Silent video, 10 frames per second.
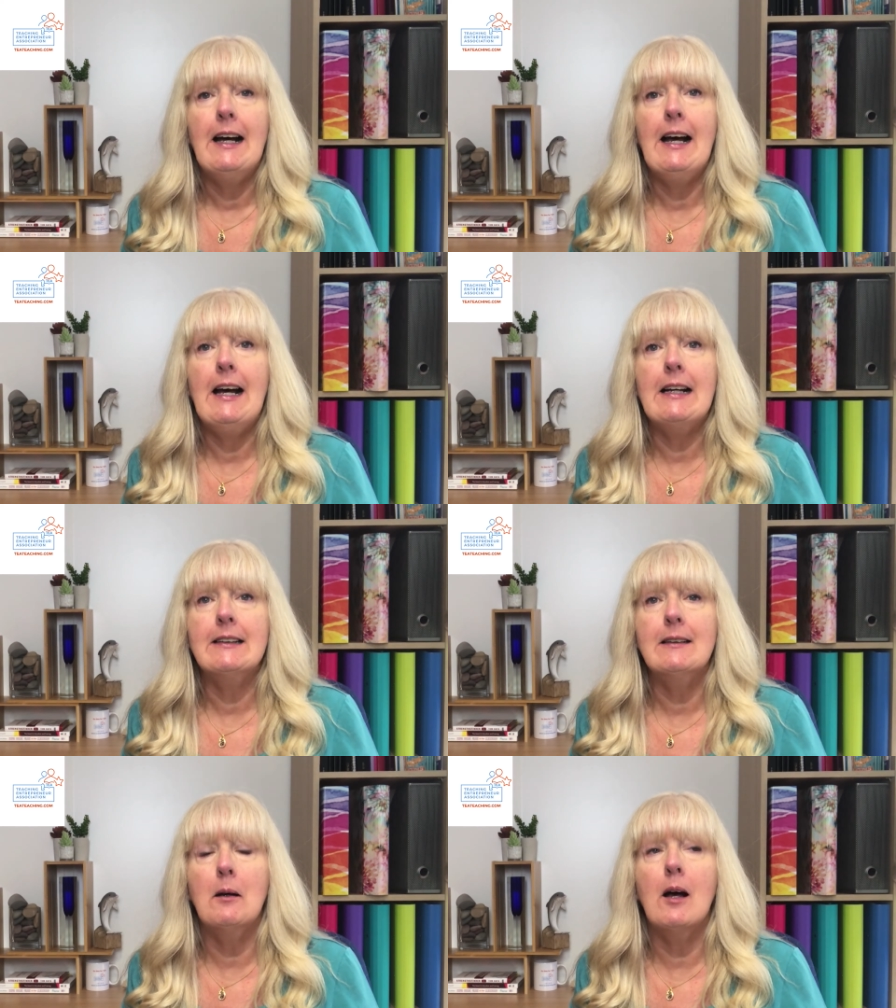
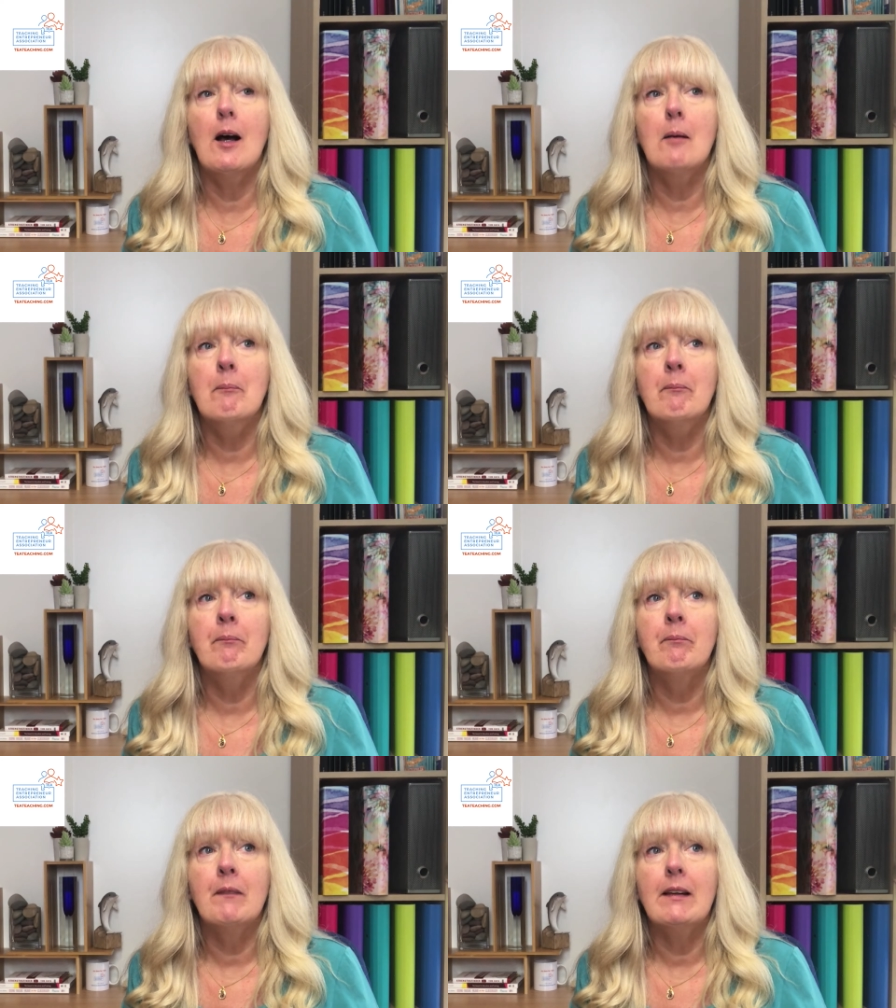and
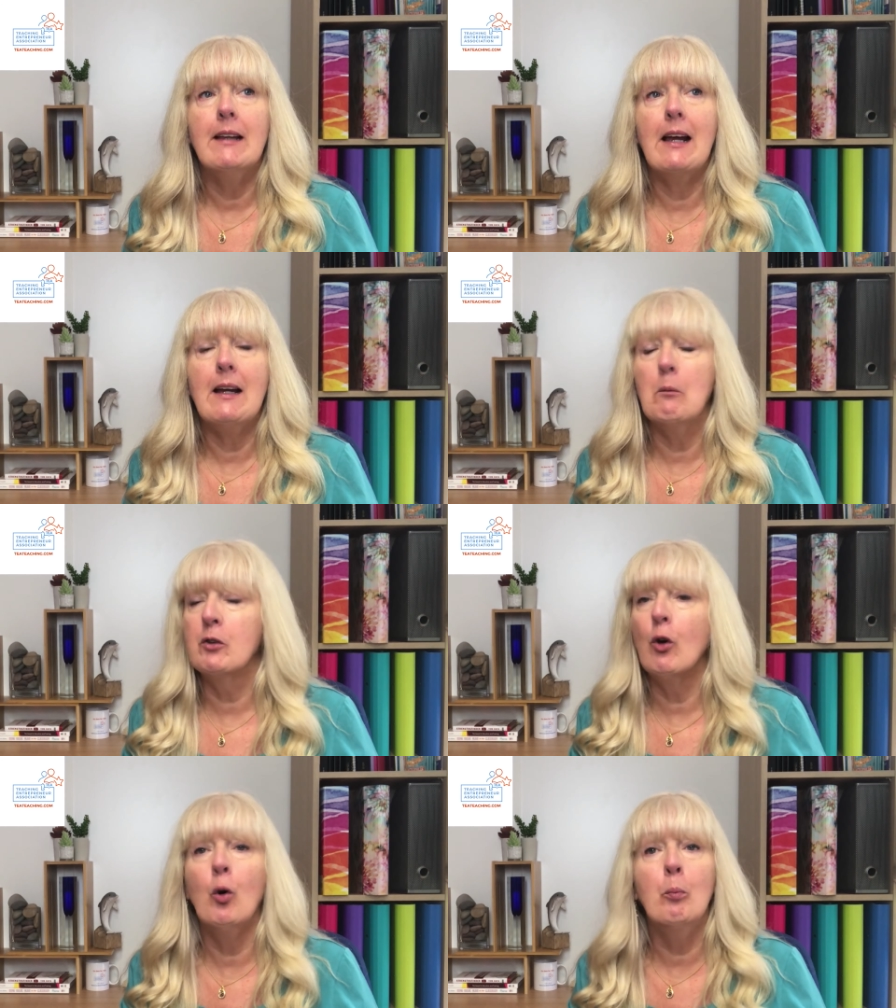um, they, it
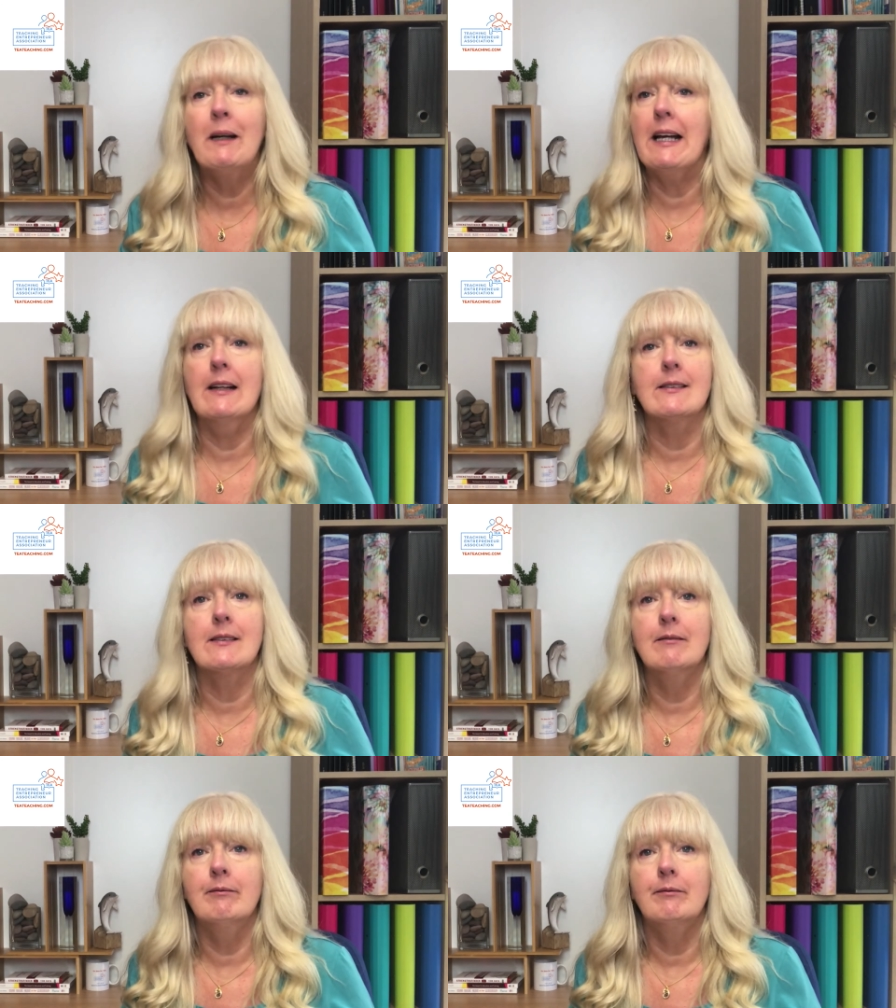was all beginners.